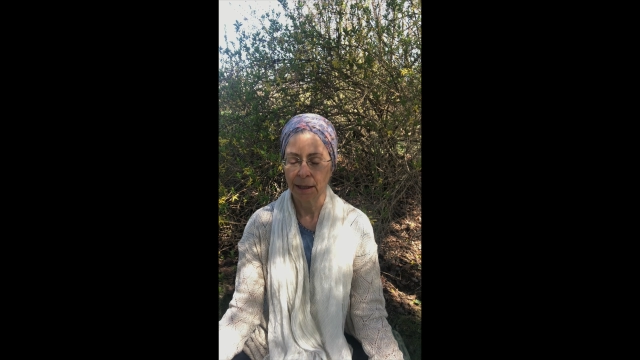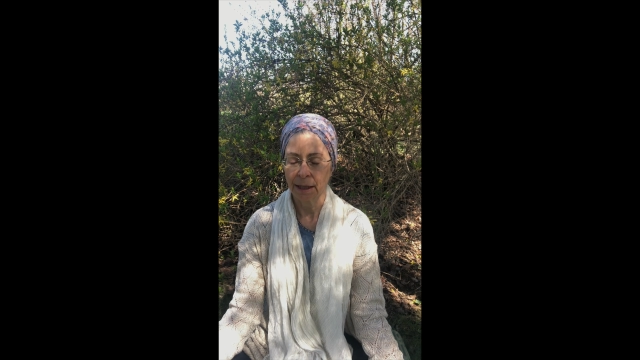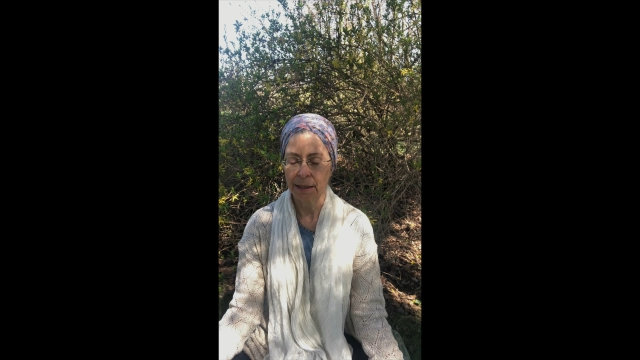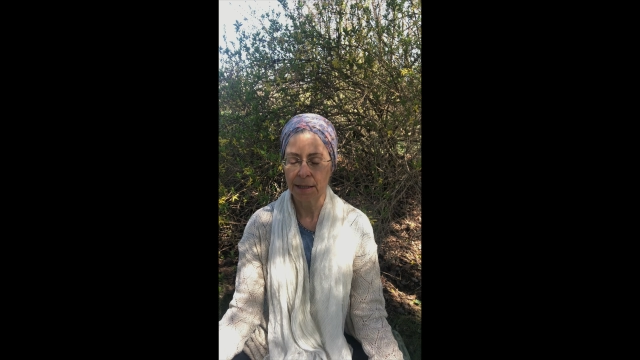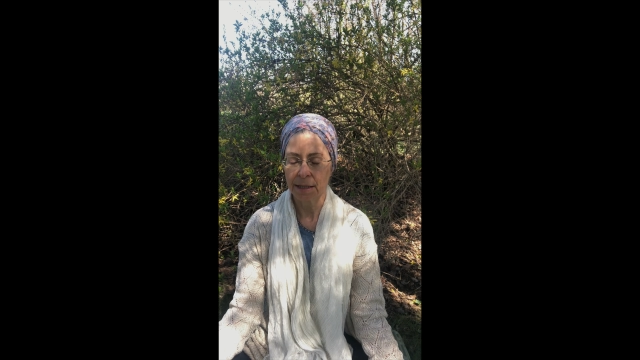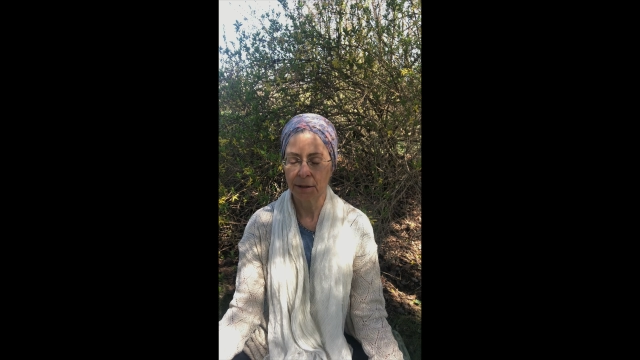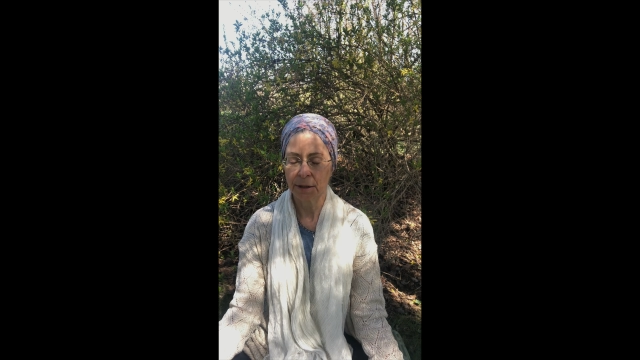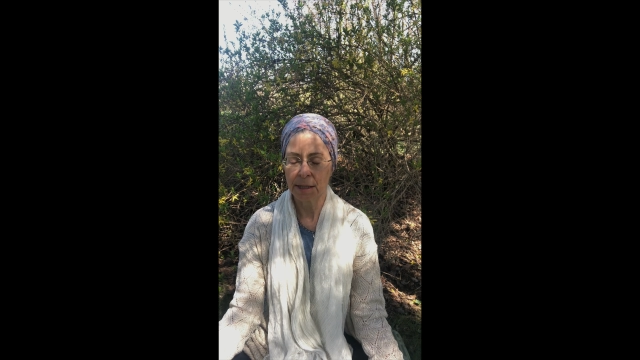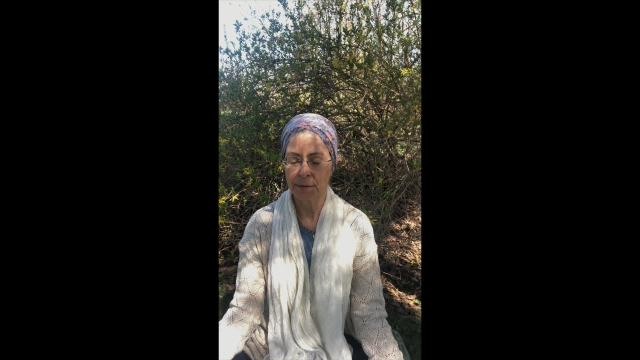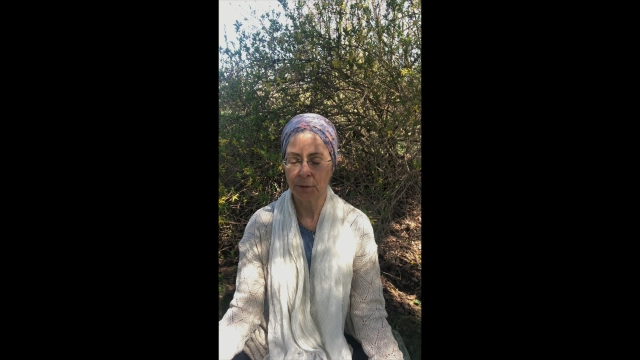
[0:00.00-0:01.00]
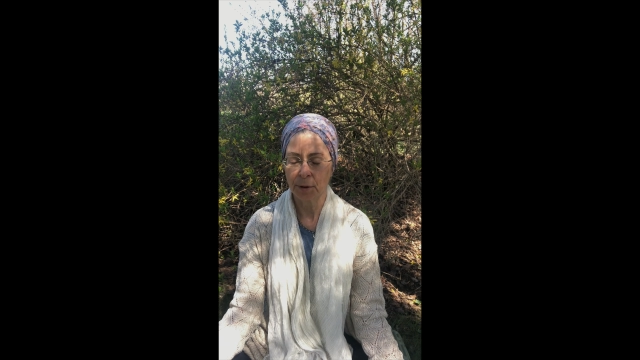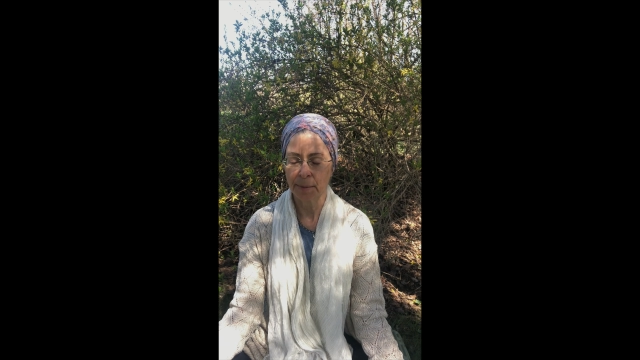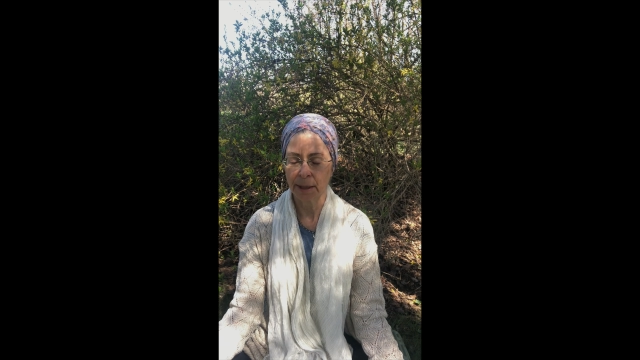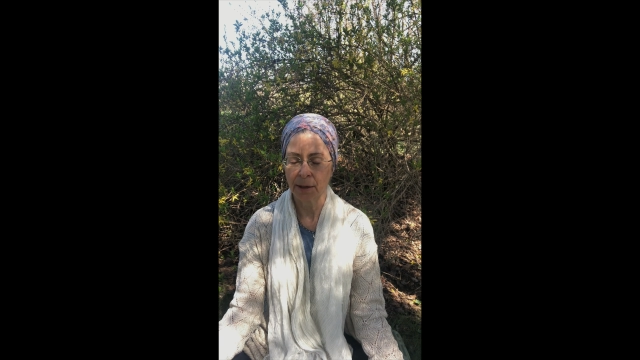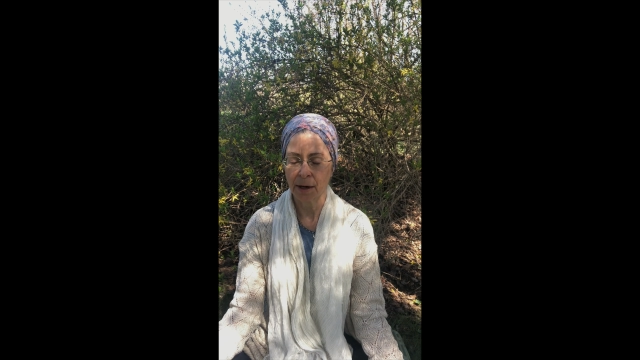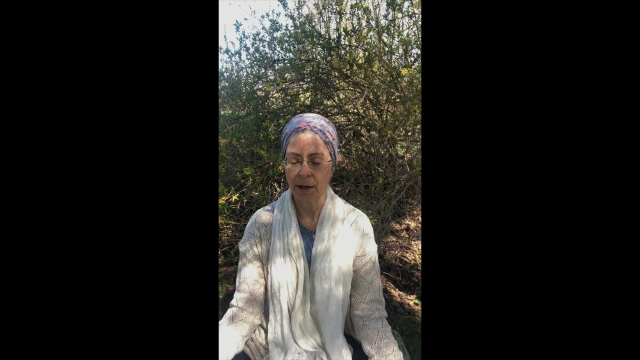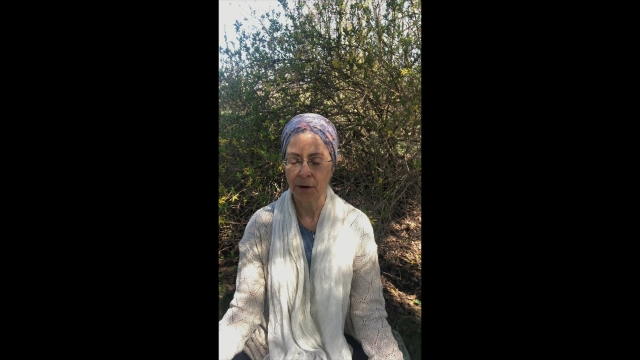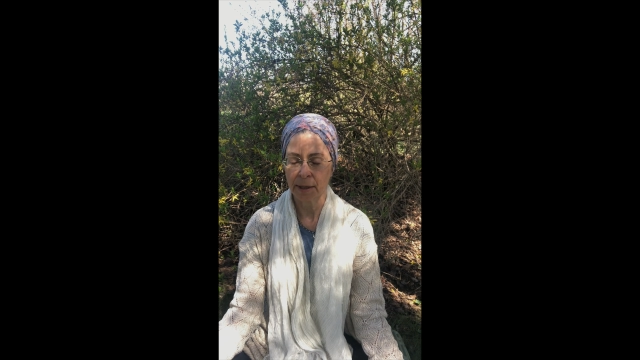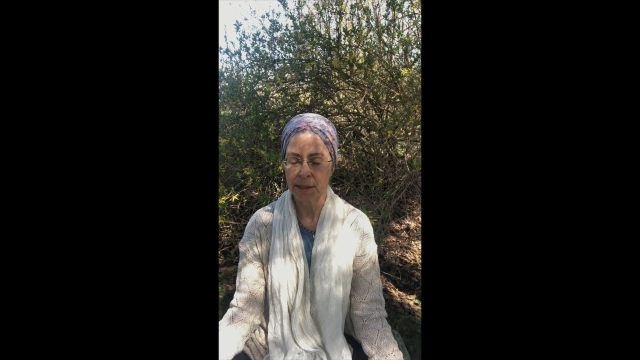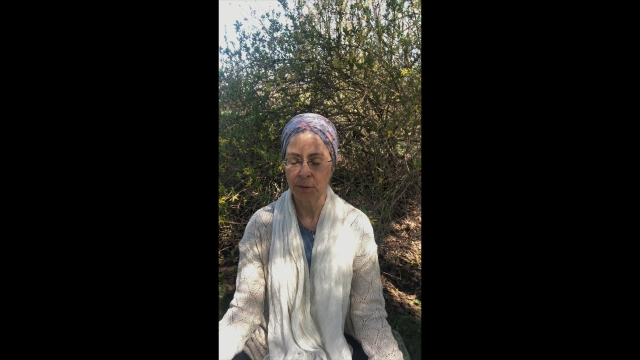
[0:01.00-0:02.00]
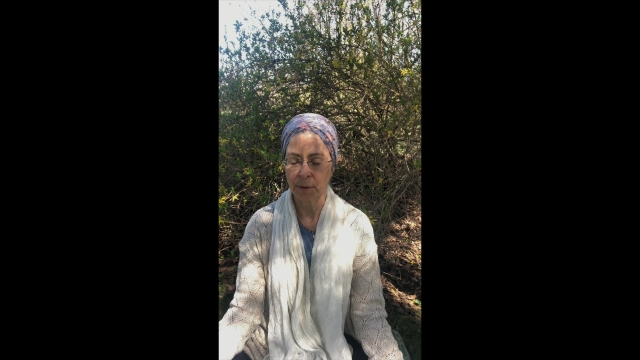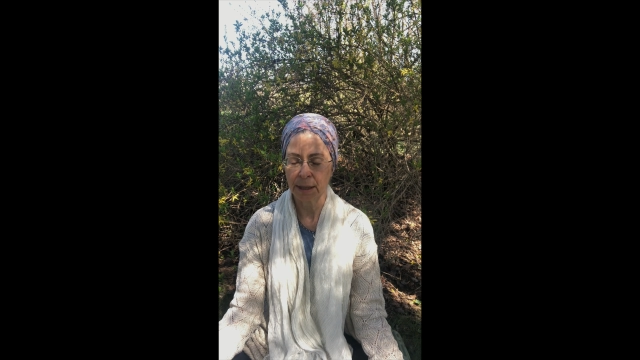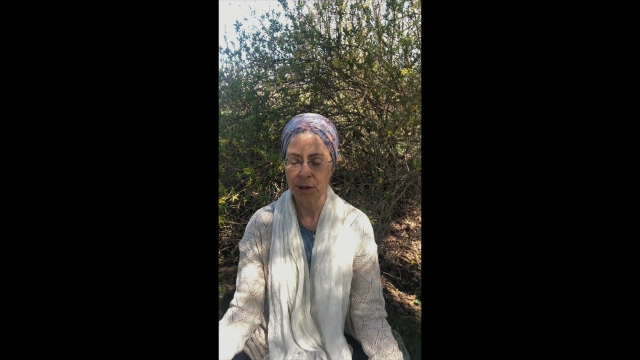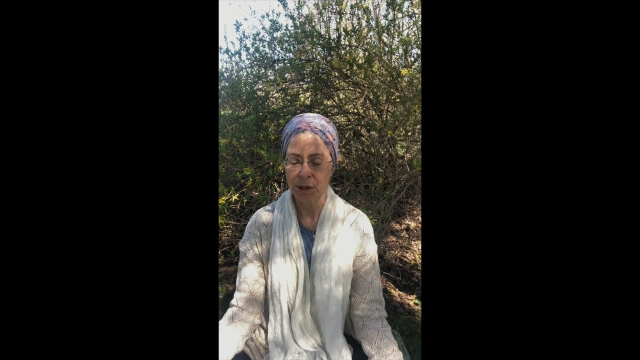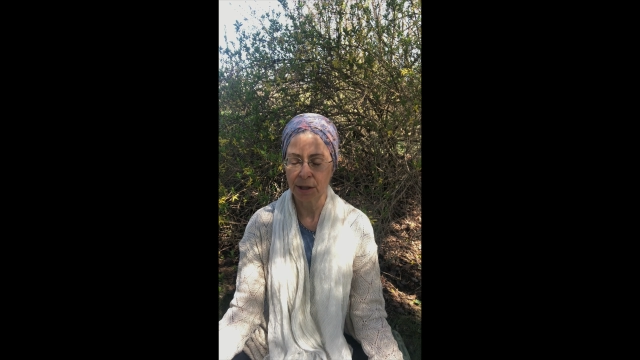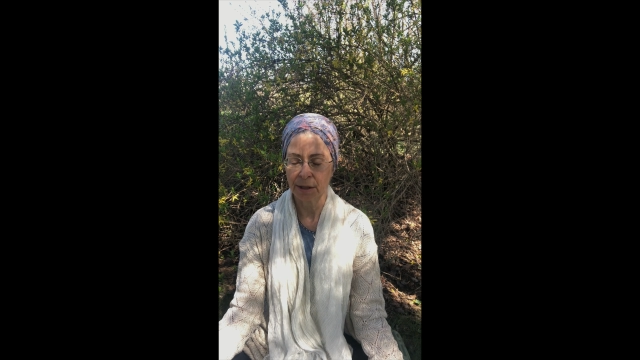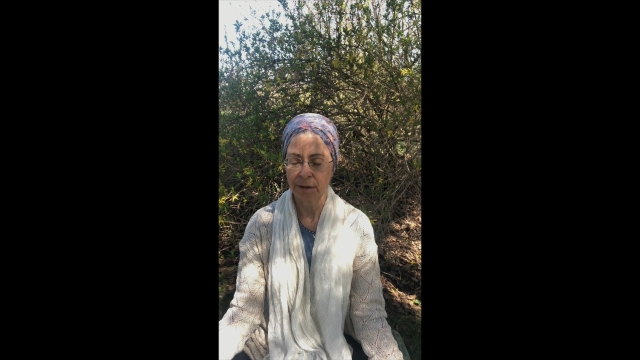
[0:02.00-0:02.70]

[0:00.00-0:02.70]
in stillness for a bit longer as you wish.